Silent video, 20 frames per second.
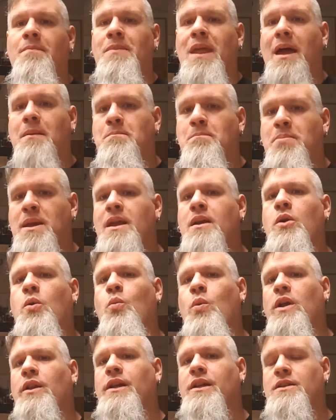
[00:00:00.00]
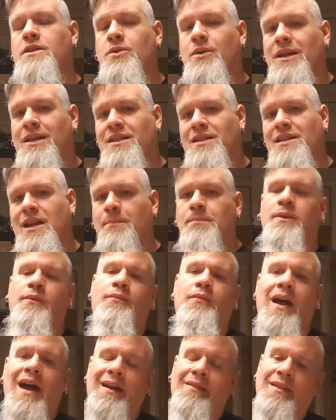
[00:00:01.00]
And being willing to accept the
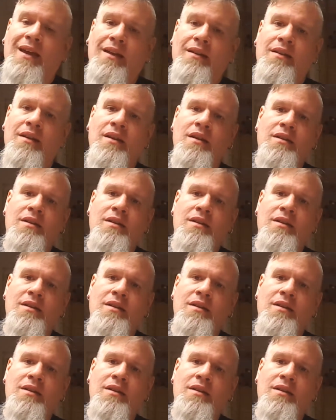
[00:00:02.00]
fact that